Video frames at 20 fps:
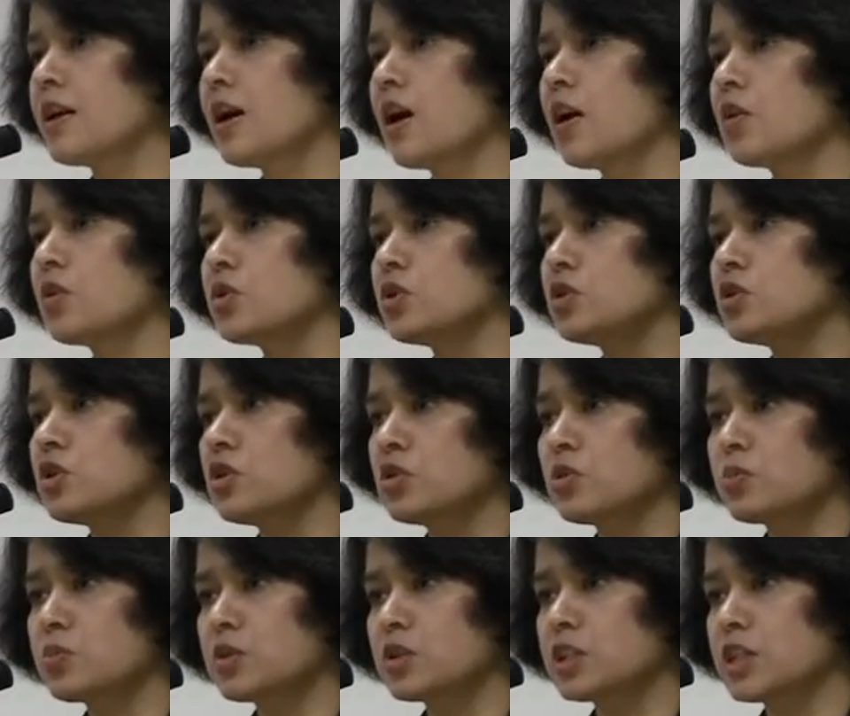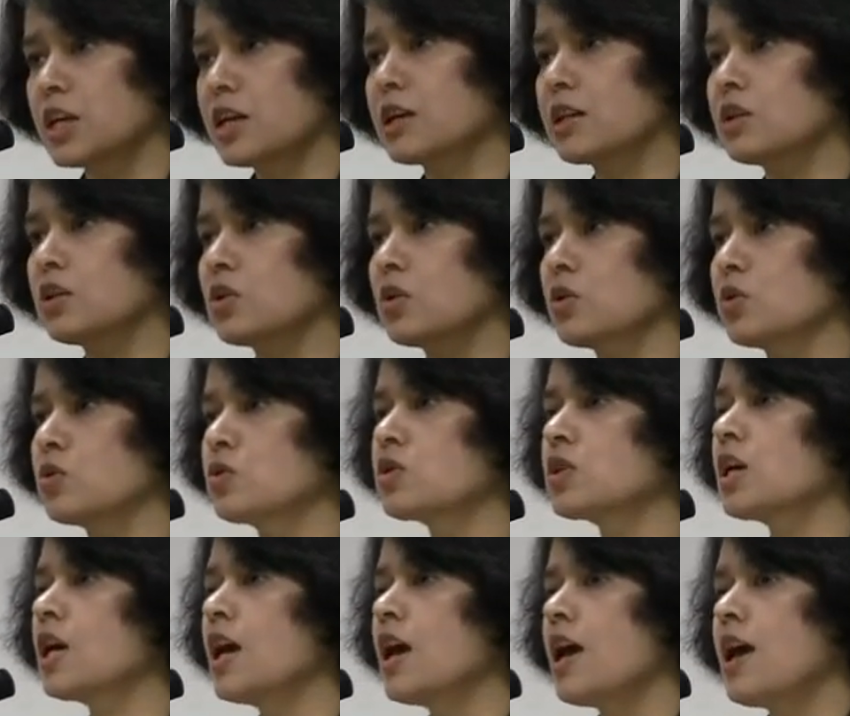how do you protect those?